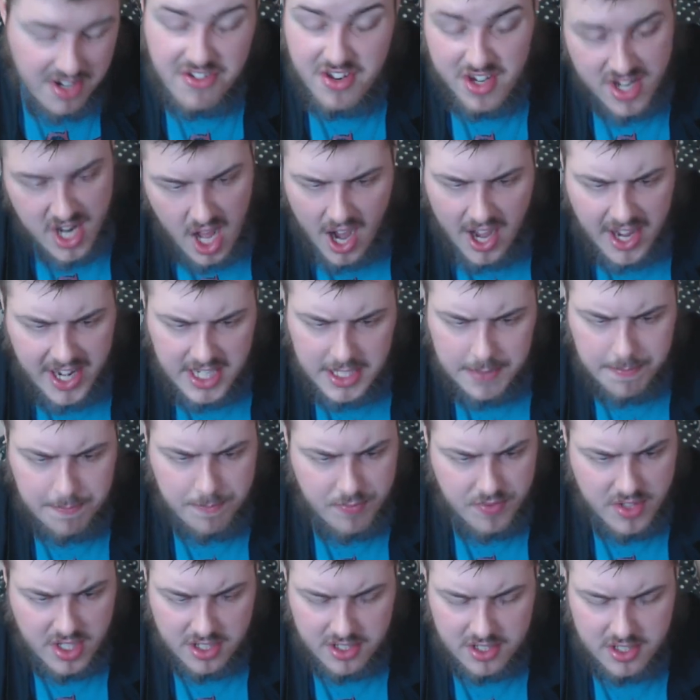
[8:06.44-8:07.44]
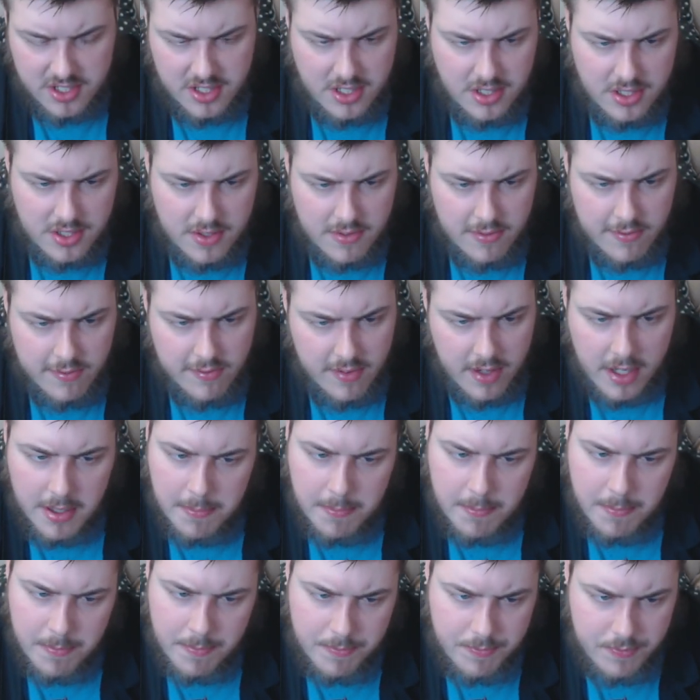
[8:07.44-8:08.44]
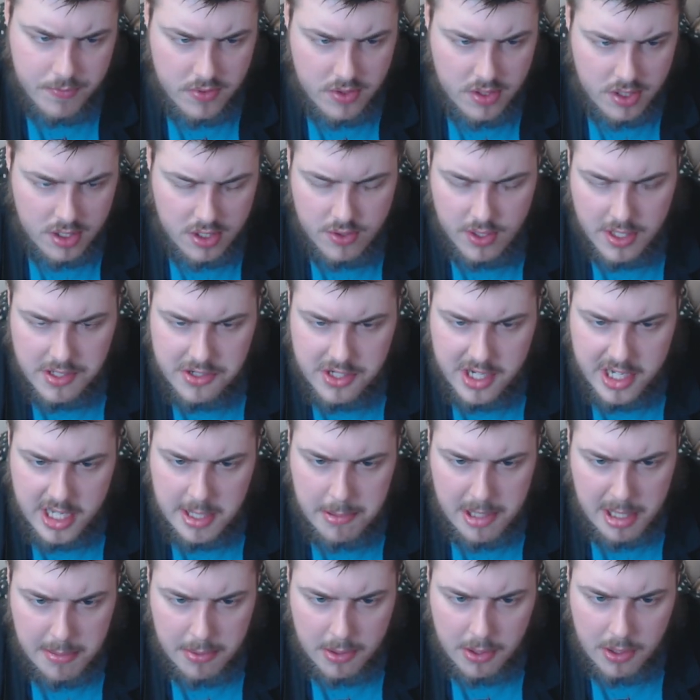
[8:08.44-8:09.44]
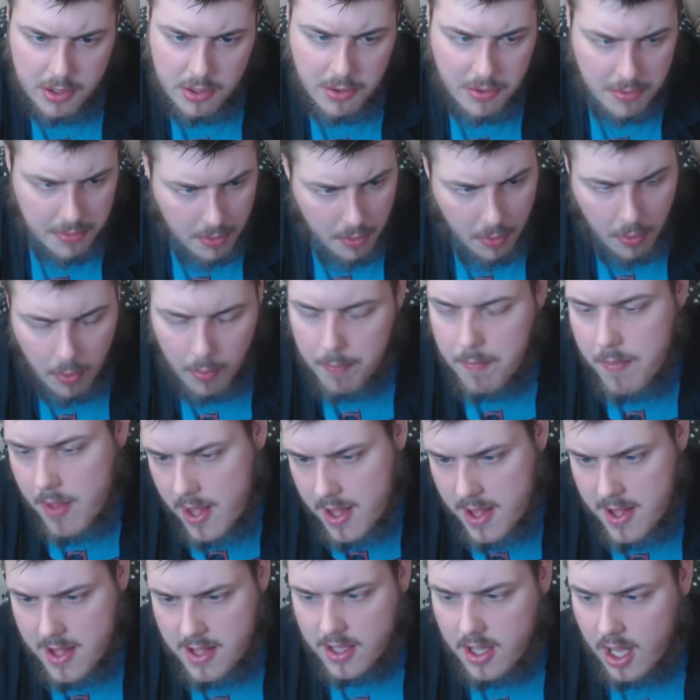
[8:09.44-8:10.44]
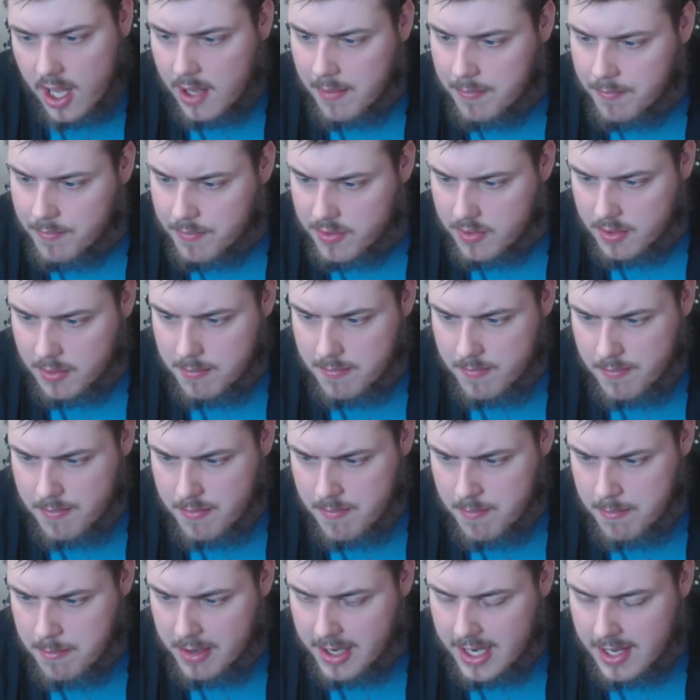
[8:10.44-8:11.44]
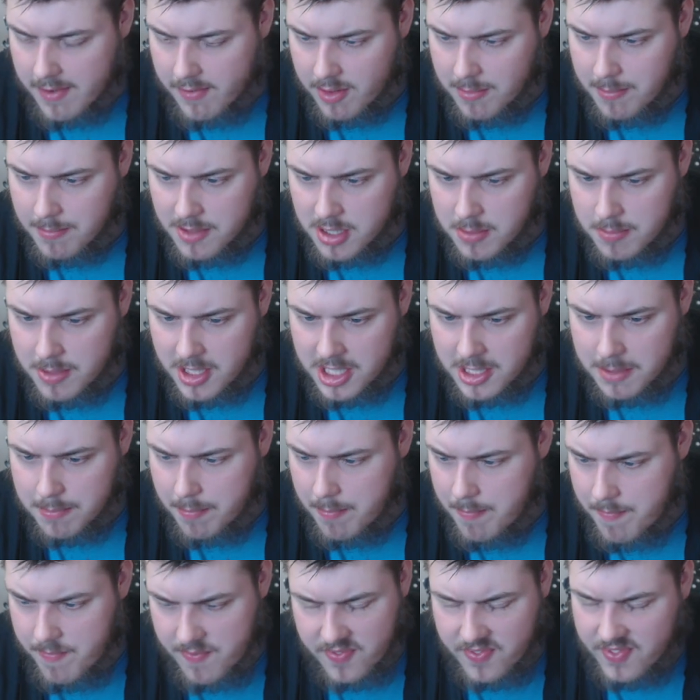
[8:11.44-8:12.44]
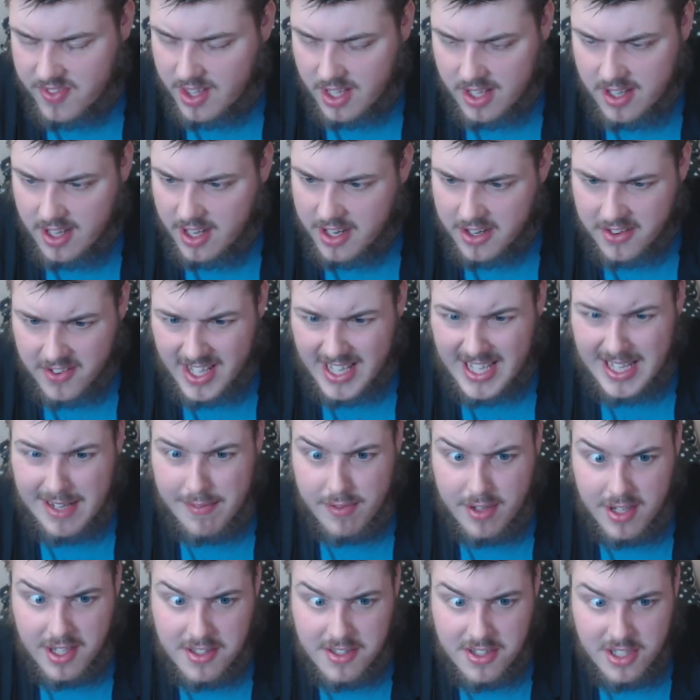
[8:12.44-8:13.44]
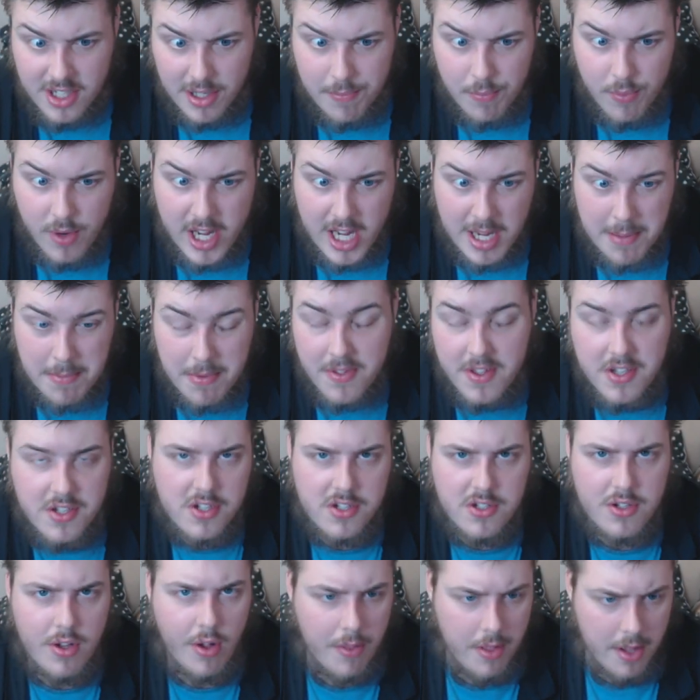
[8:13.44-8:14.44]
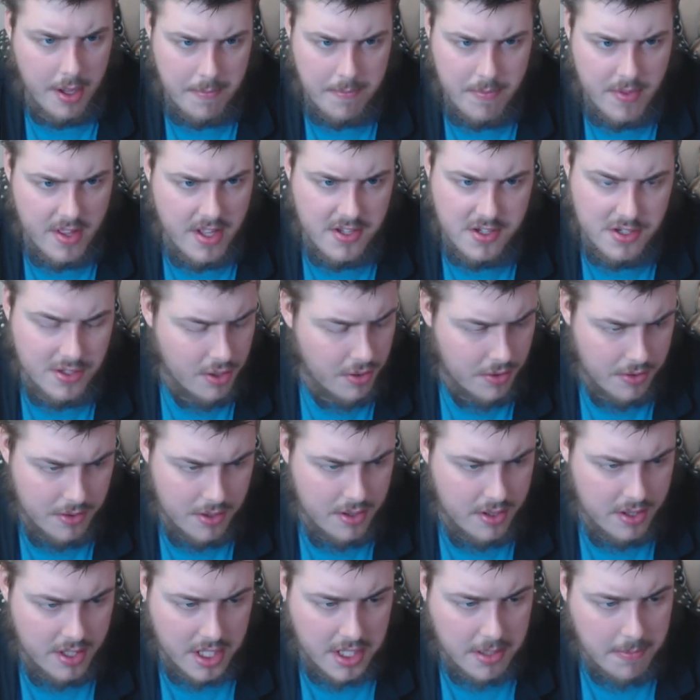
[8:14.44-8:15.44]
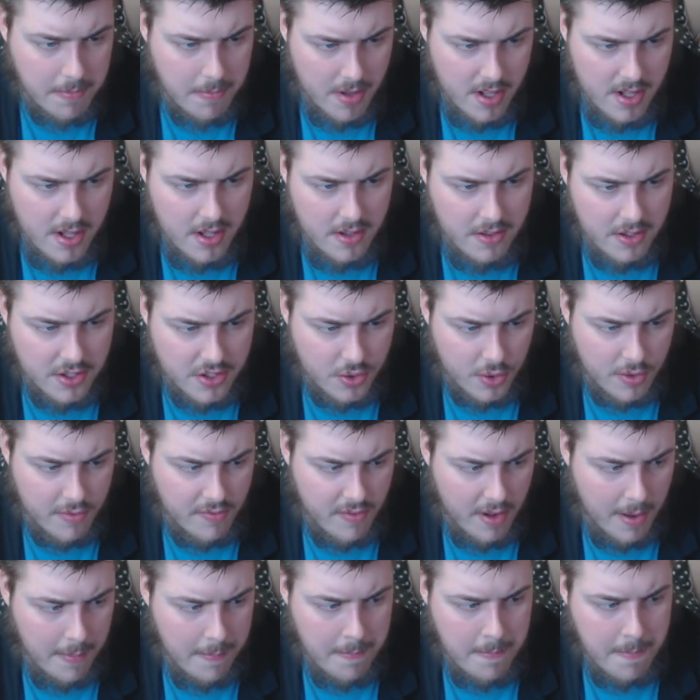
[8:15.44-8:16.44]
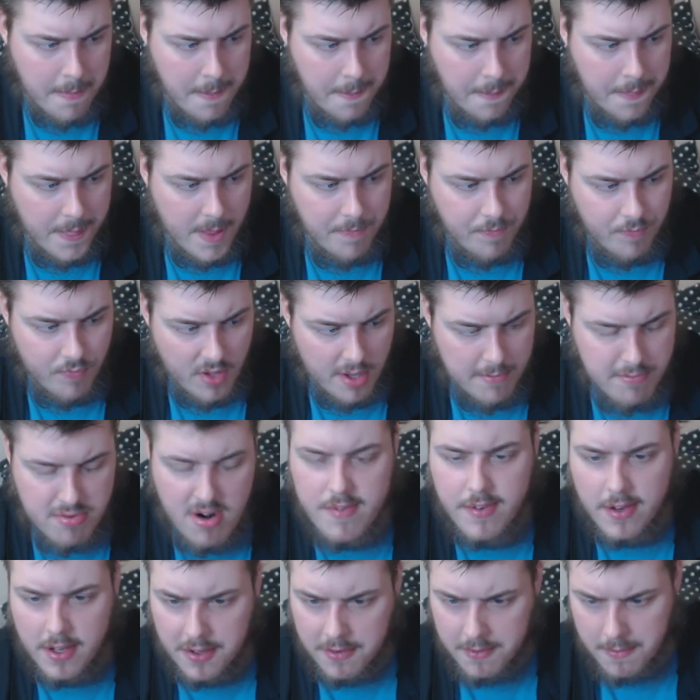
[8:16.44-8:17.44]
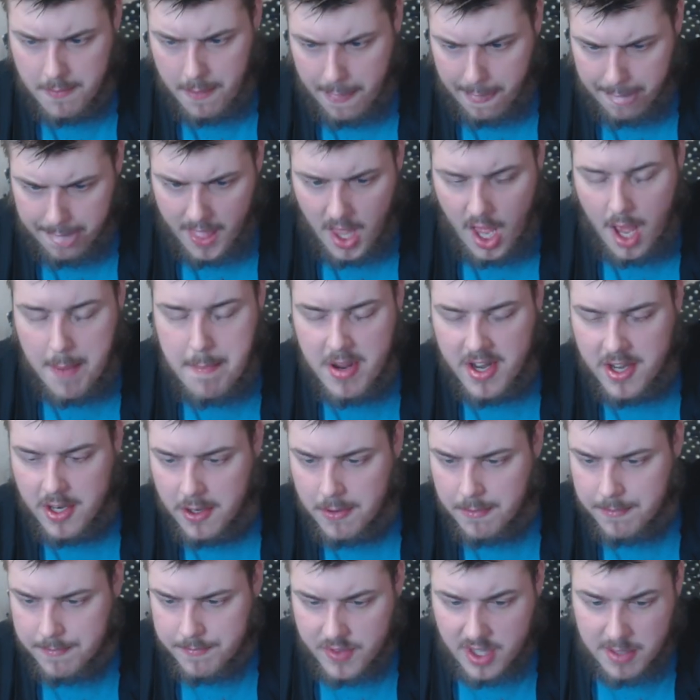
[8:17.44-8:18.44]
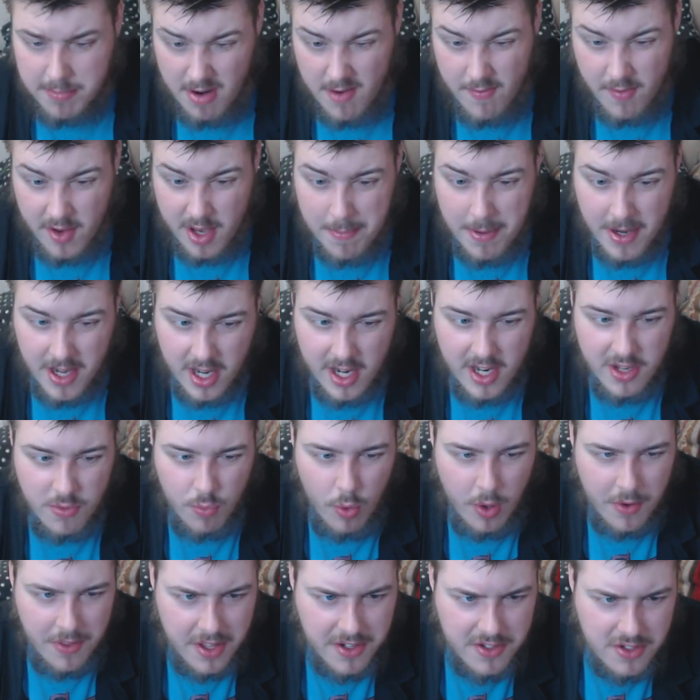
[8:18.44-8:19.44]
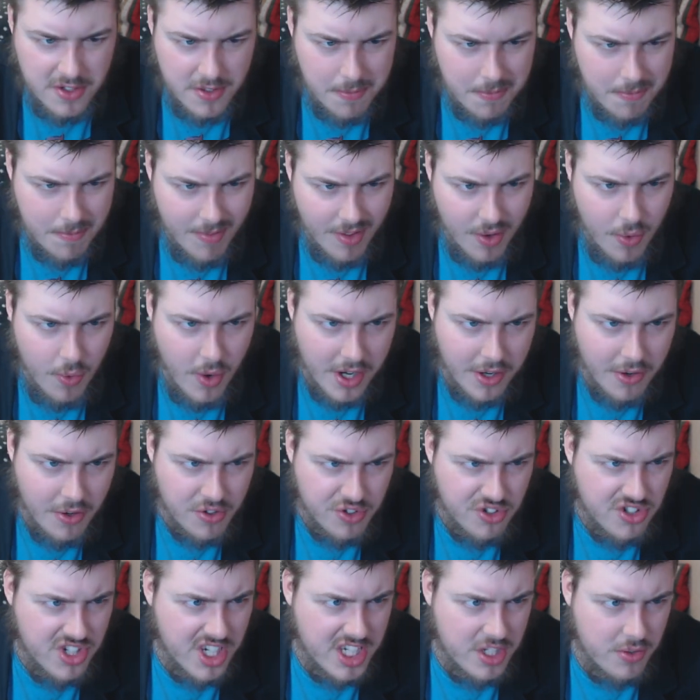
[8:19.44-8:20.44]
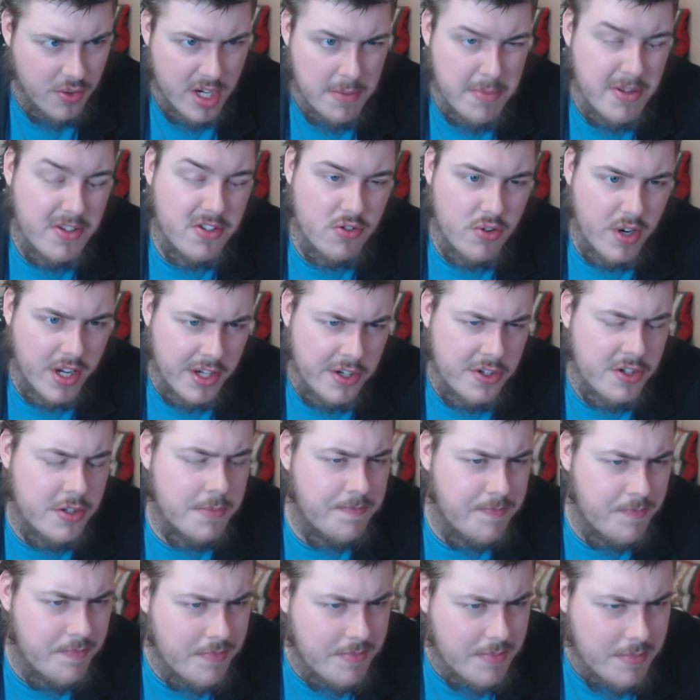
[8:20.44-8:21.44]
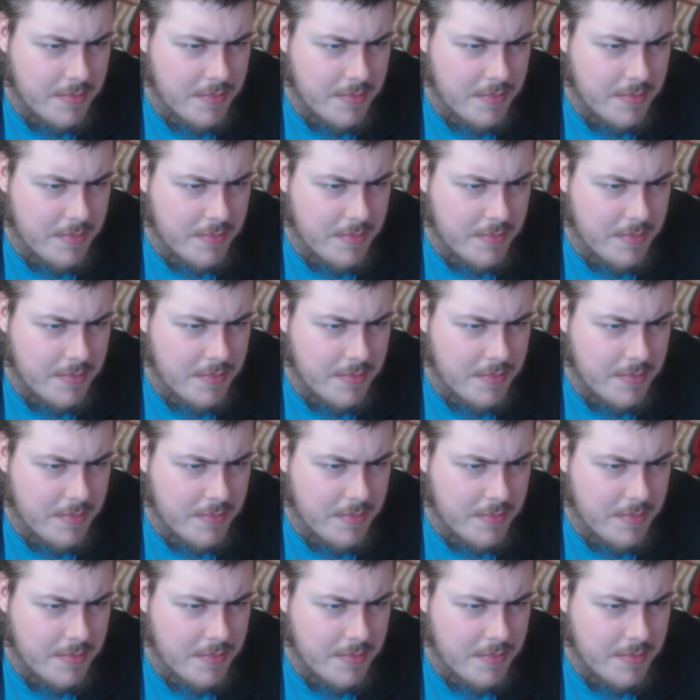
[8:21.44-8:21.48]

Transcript: deny the existence of transgender people or believe them to be, I don't know, evil in some way, but this is not the sort of prevalent opinion. The prevalent opinion is one that's quite contradictory and a bit strange,